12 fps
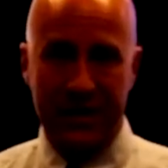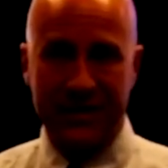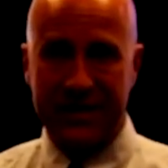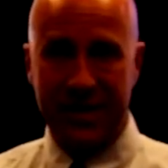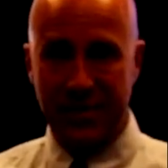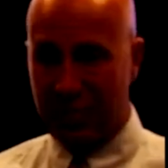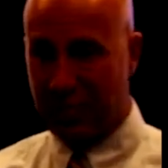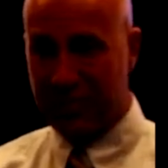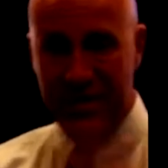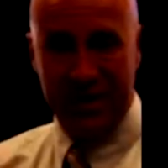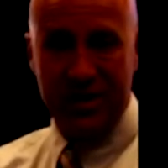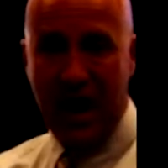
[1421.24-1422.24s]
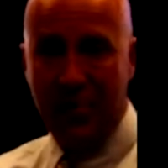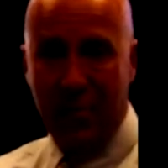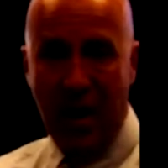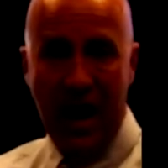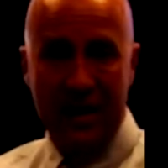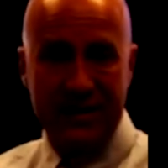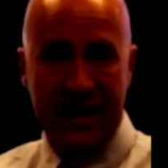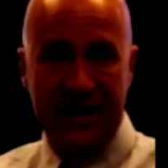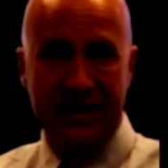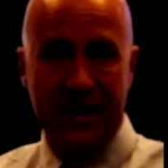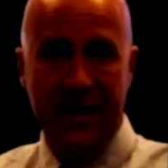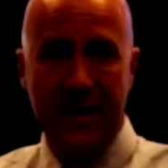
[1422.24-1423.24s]
parts of the job
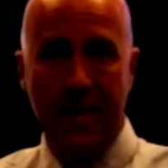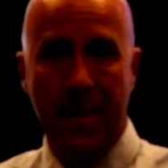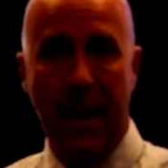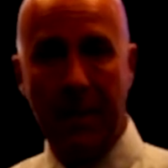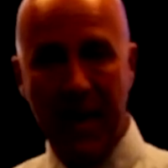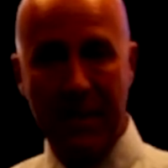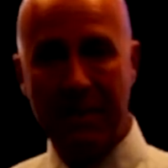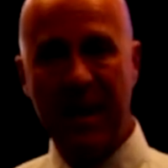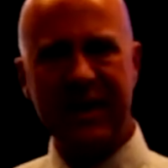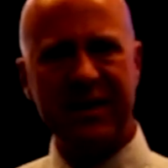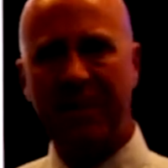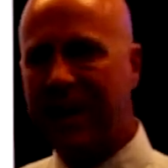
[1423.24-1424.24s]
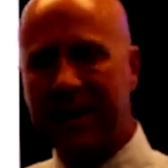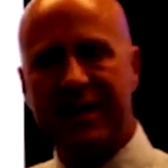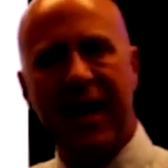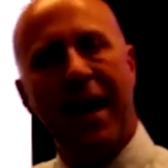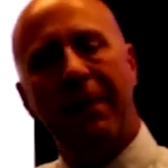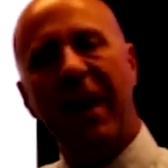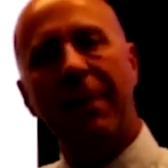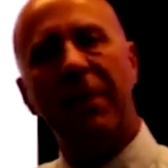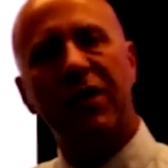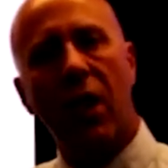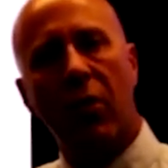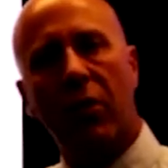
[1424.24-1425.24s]
process are being missed because
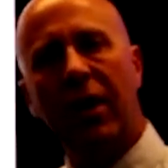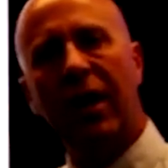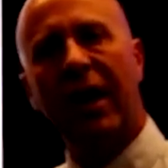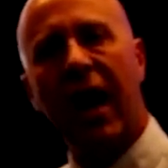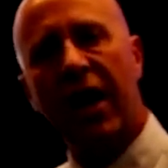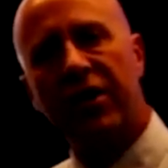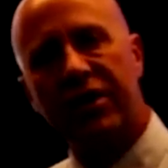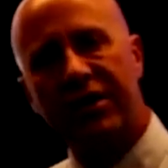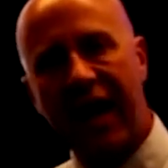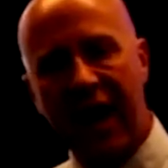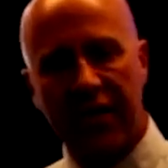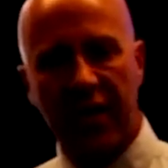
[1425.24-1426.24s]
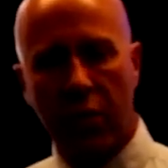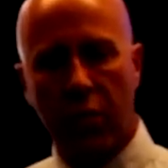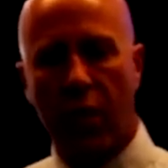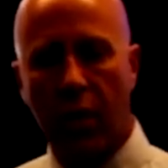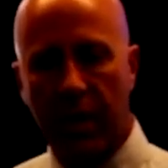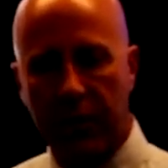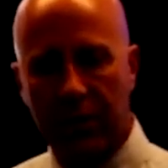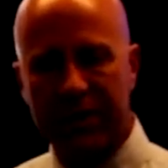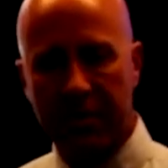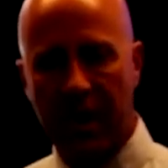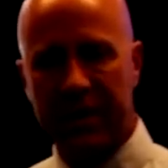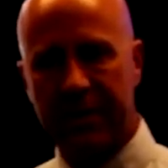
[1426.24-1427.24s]
people don't really understand their
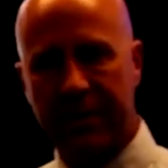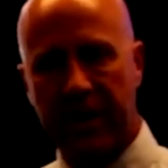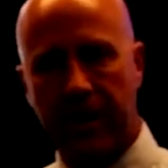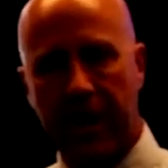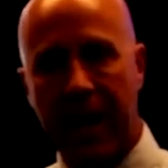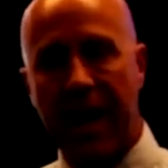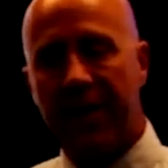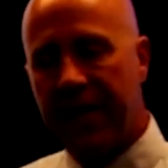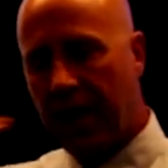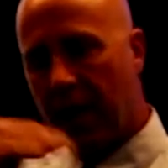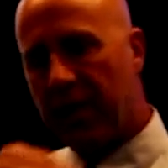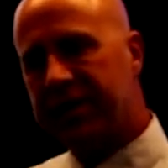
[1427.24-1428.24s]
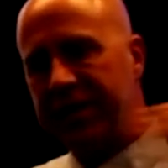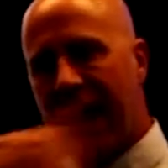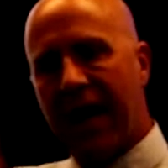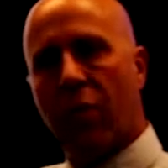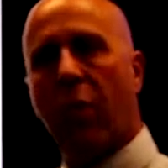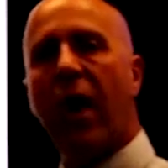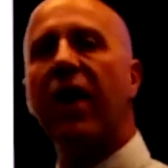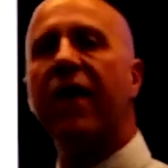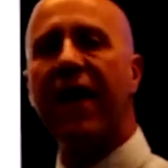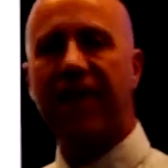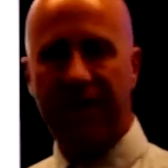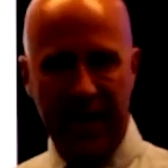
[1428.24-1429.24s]
role and responsibility. They don't
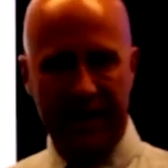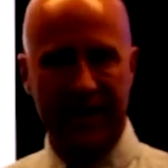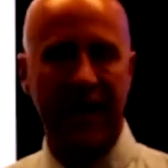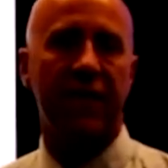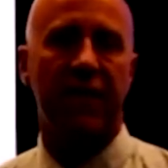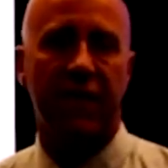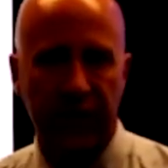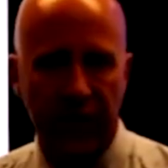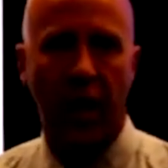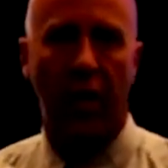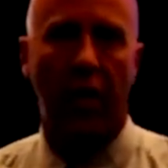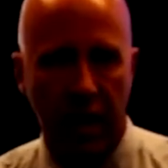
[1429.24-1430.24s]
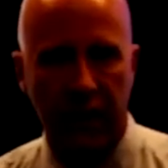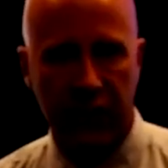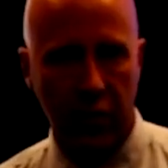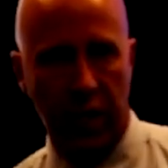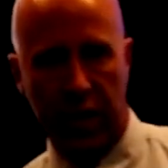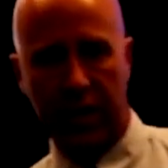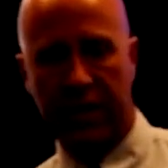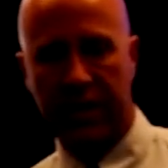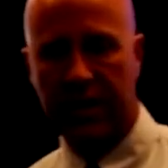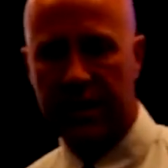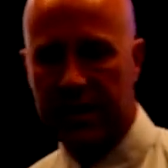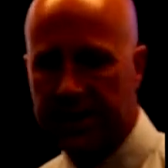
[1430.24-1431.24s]
understand where they fit in the flow of
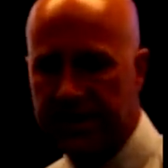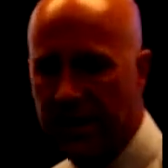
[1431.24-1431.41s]
work.